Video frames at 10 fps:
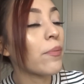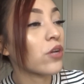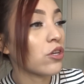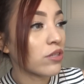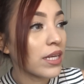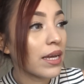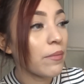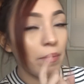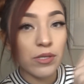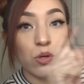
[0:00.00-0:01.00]
porque yo sé que
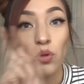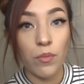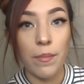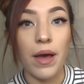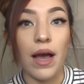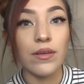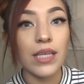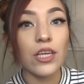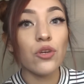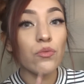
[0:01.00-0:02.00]
vives con tu mamá. I was
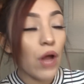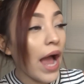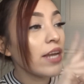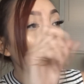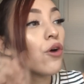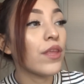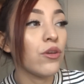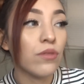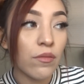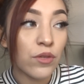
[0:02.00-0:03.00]
like, I know that
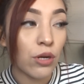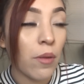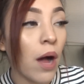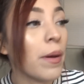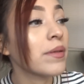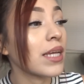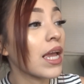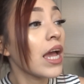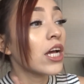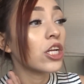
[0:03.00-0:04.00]
you live with your mom. I was
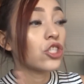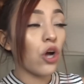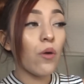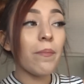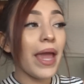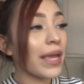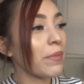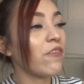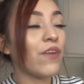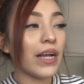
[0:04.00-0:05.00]
like, don't make
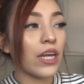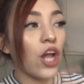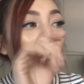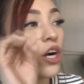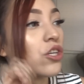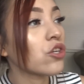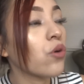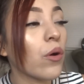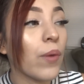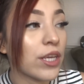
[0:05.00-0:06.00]
me fucking knock on your
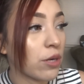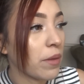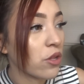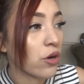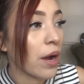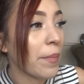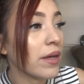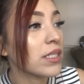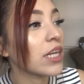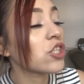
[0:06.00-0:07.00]
door and wake your mother up.
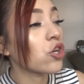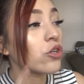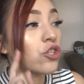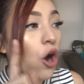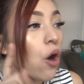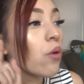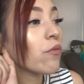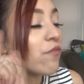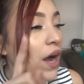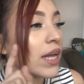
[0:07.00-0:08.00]
I was like, so don't
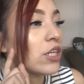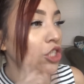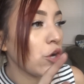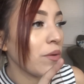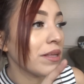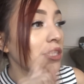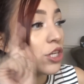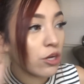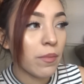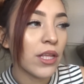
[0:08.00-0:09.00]
fucking do it to
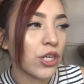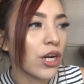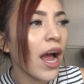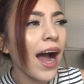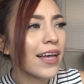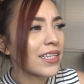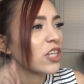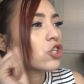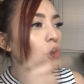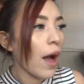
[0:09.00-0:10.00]
your mother. I was
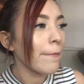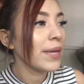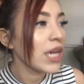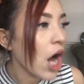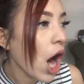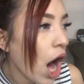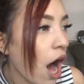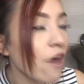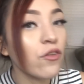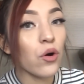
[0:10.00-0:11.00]
like, drop me
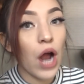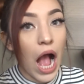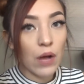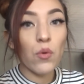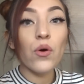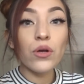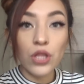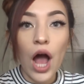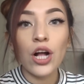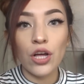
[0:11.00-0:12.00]
off or I
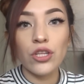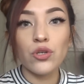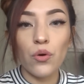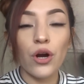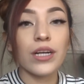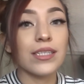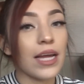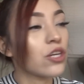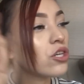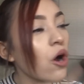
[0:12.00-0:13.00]
will knock on the door because
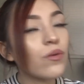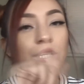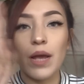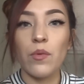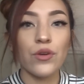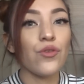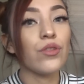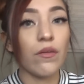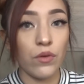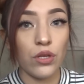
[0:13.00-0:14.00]
I know damn well
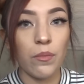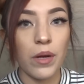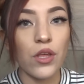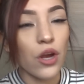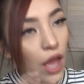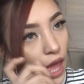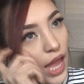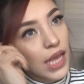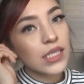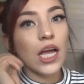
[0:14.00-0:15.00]
you live with your mother. And
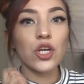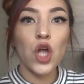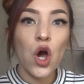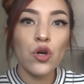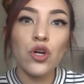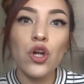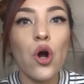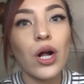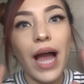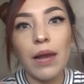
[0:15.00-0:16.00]
he's like, no,
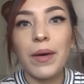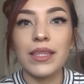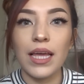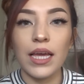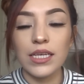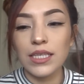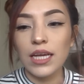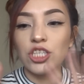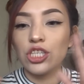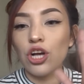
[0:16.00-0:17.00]
cálmate. He's
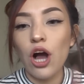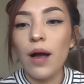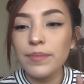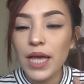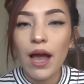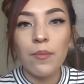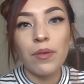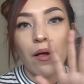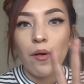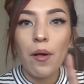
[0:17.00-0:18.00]
like, just calm down,
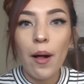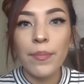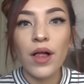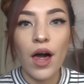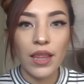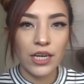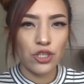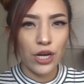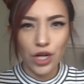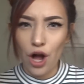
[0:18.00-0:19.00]
blah, blah, blah, blah. Like,
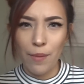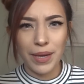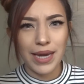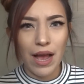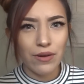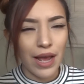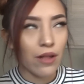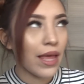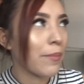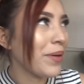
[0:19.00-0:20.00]
trying to calm me down
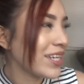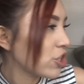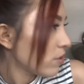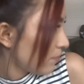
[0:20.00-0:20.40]
now. Like, bitch.